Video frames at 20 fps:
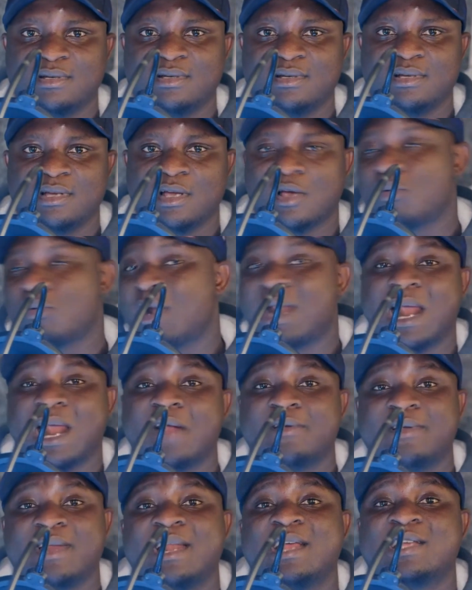nkwara la
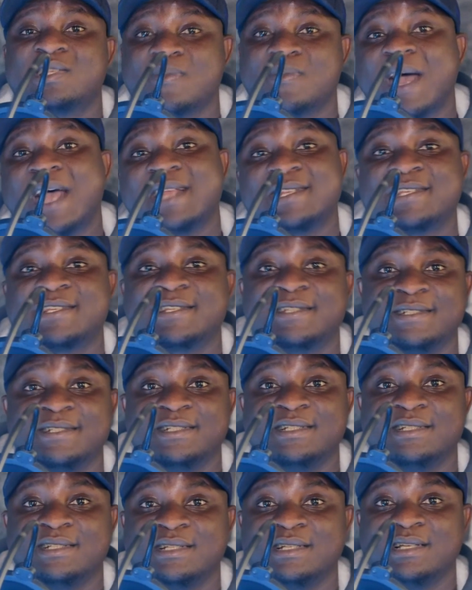gen smart
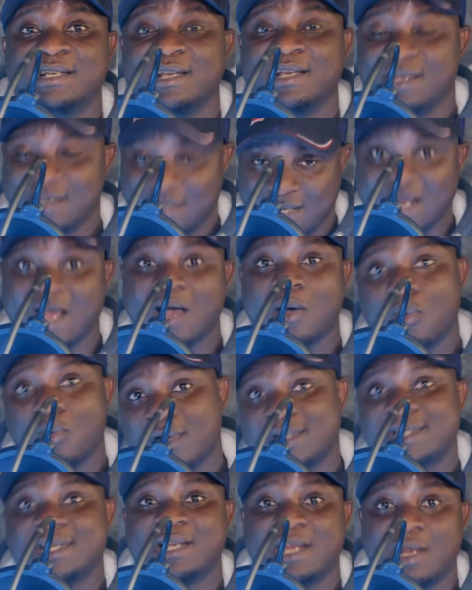they are
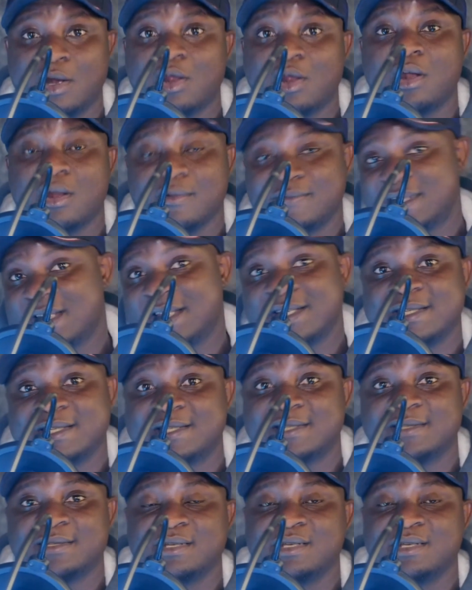watching a lot of things